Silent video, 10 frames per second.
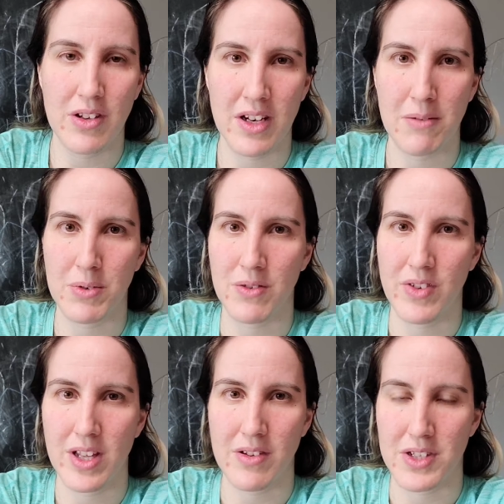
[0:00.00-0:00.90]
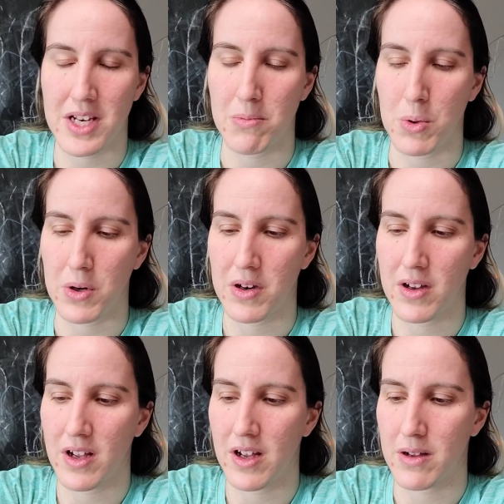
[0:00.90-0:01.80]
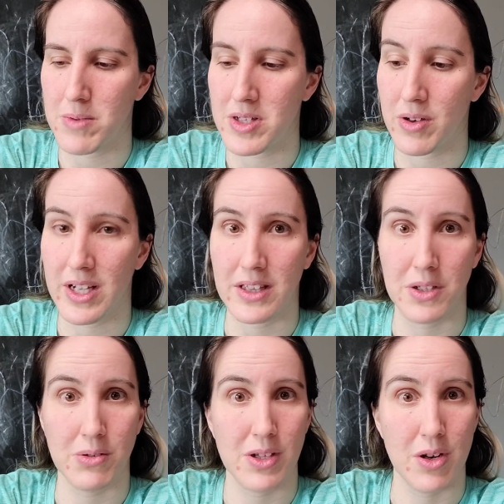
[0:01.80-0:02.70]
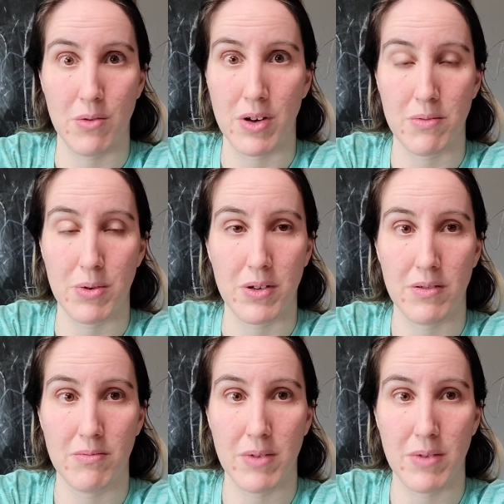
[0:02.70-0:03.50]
couldn't upload videos anymore, and so I had literally nowhere to put